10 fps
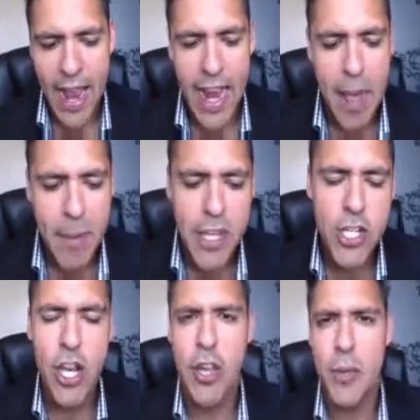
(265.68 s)
let me
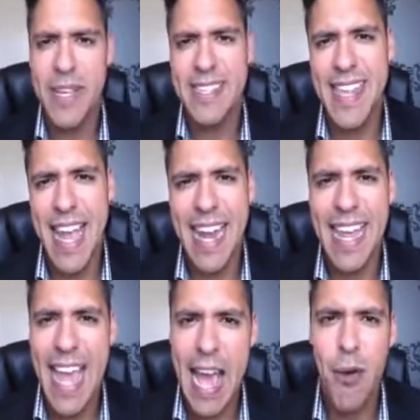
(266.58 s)
show you
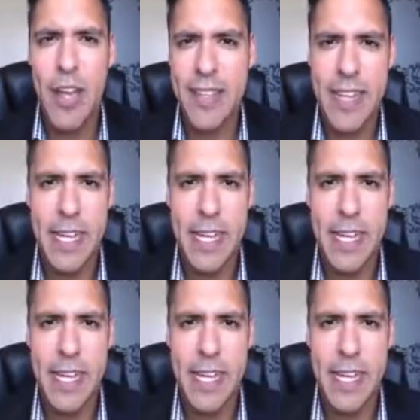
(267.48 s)
exactly how I did